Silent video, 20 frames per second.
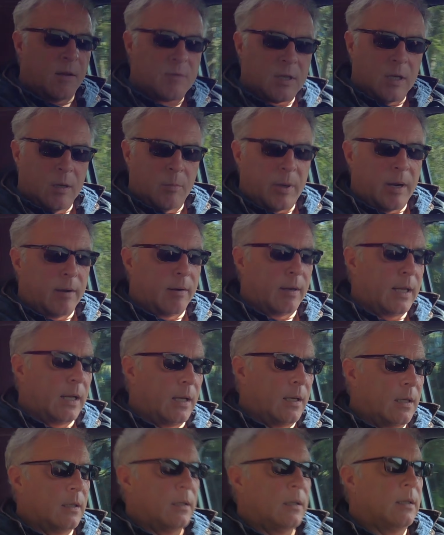it apparently.
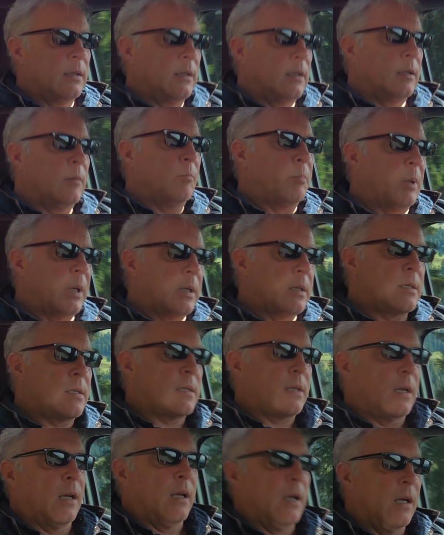But
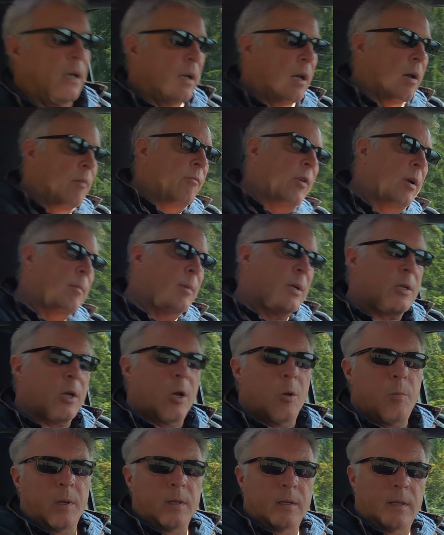I'm very much
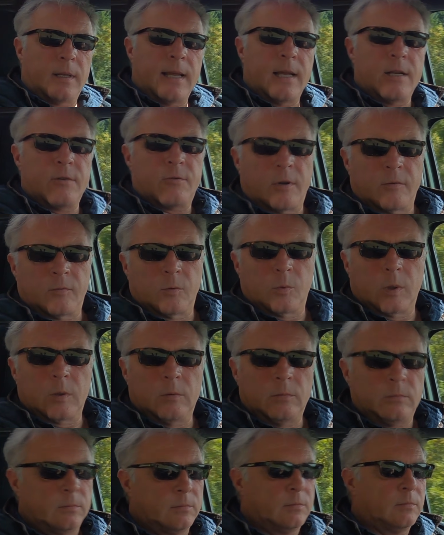hoping that Land Rover will
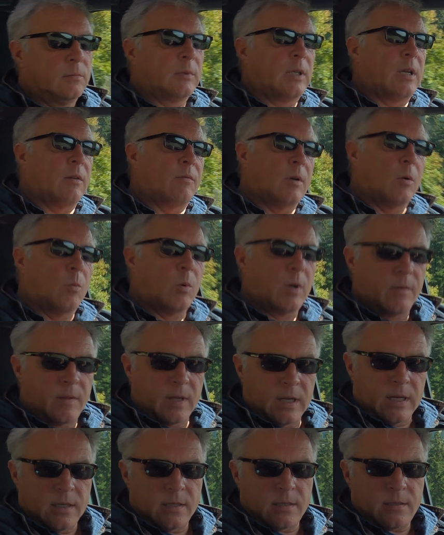give her one of
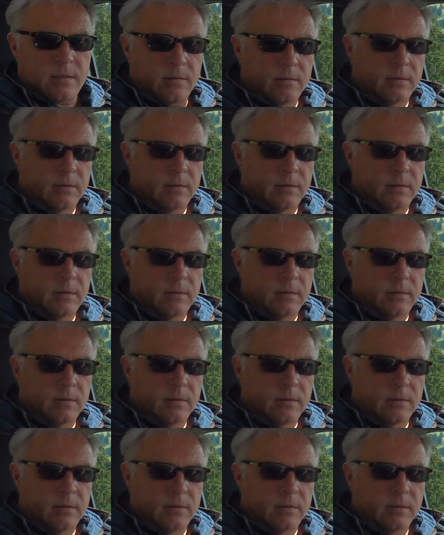these.